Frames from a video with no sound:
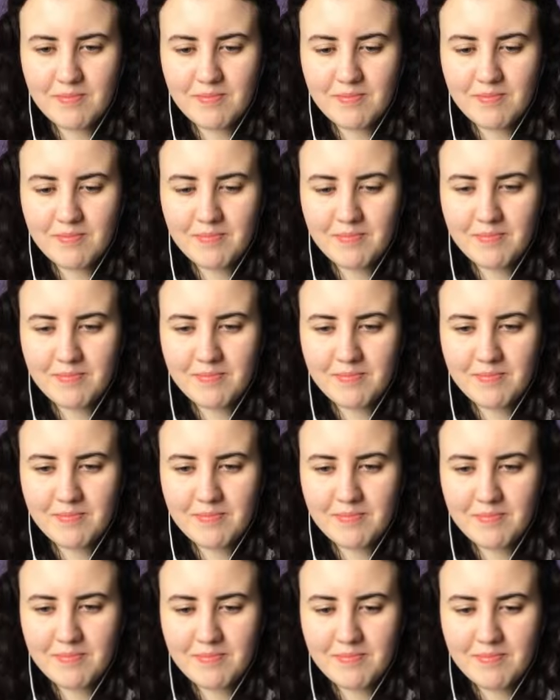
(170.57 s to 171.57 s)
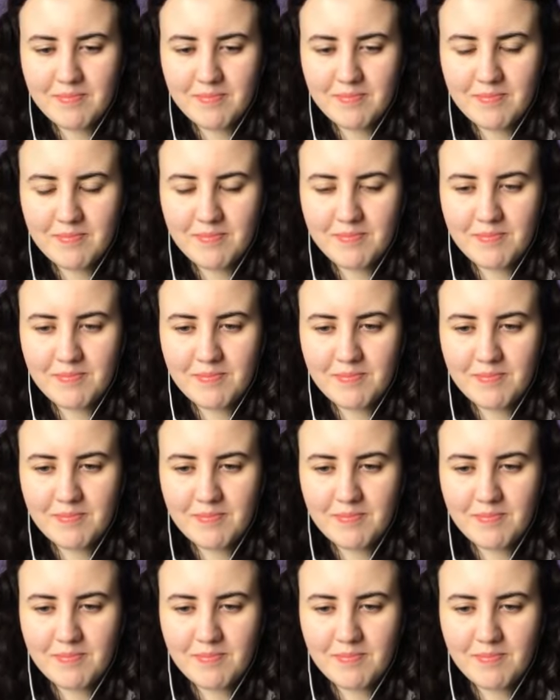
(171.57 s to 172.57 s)

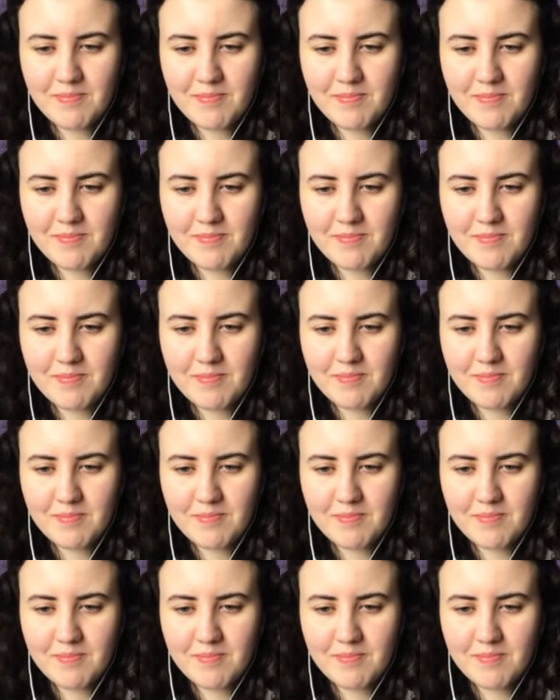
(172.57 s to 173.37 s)
[no speech]